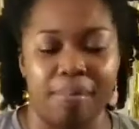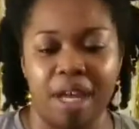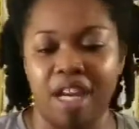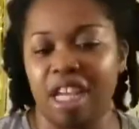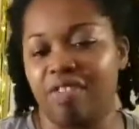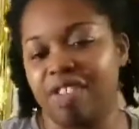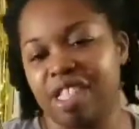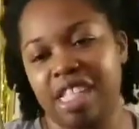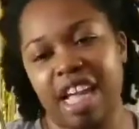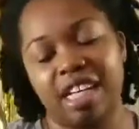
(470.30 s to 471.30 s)
It'd even
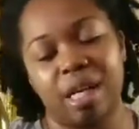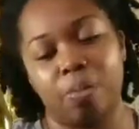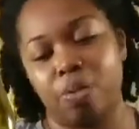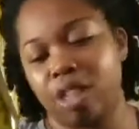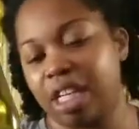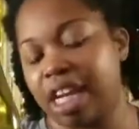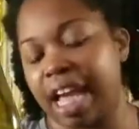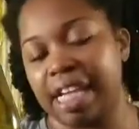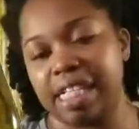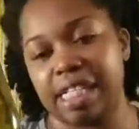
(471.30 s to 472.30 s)
stand up with a
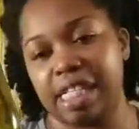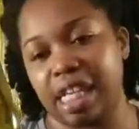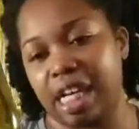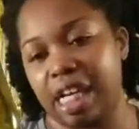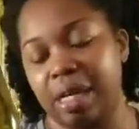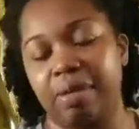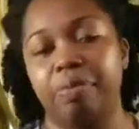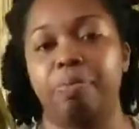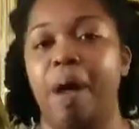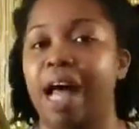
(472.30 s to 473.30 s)
nice
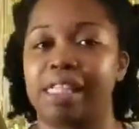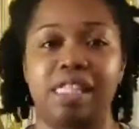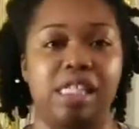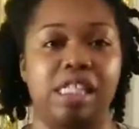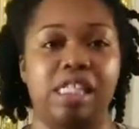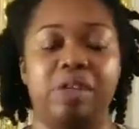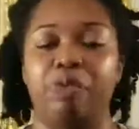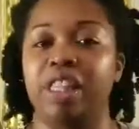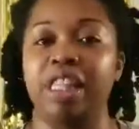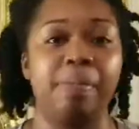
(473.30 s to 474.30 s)
pasta
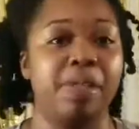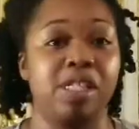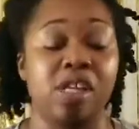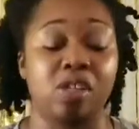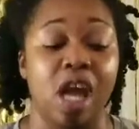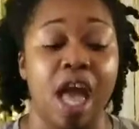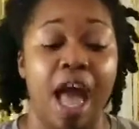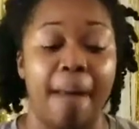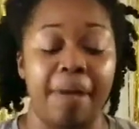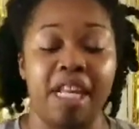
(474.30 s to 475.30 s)
with lemon sauce.
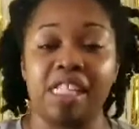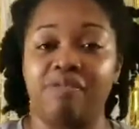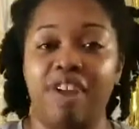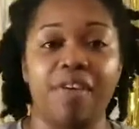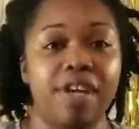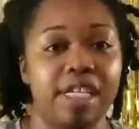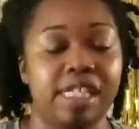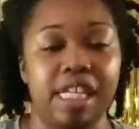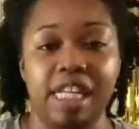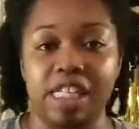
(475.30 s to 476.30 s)
I mean, it's very
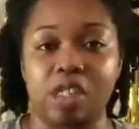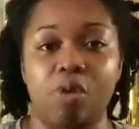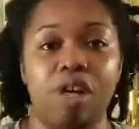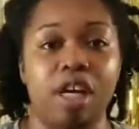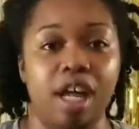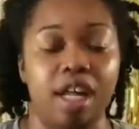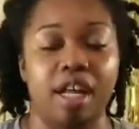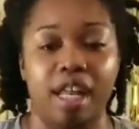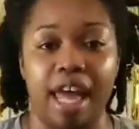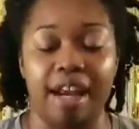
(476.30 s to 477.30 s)
acidic, so it'll cut
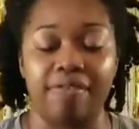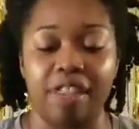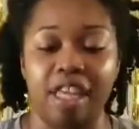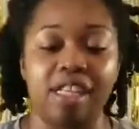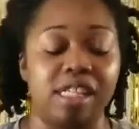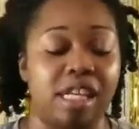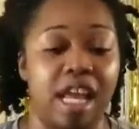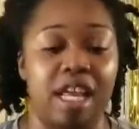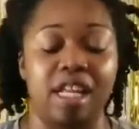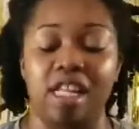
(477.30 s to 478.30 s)
a lot of things, and
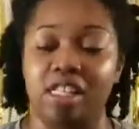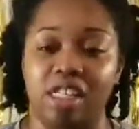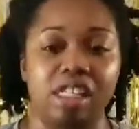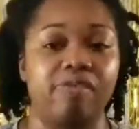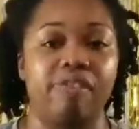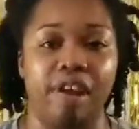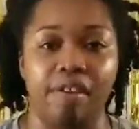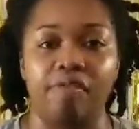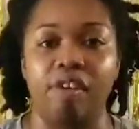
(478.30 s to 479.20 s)
it's just a very